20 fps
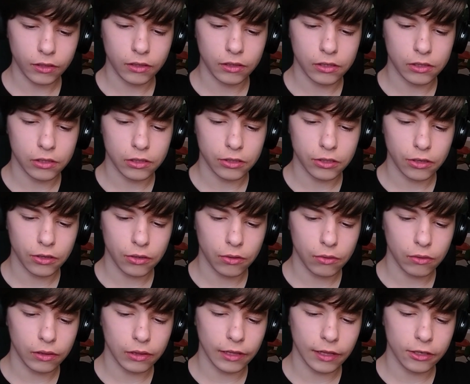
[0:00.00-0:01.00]

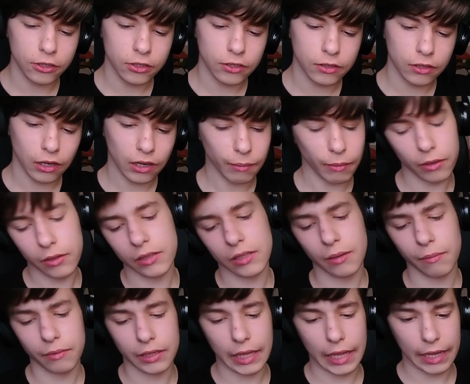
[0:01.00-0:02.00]
So let's just talk about
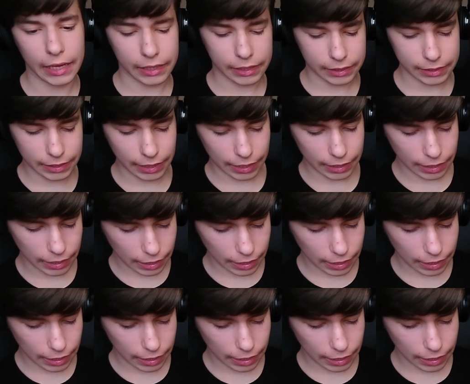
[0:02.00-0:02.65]
some things that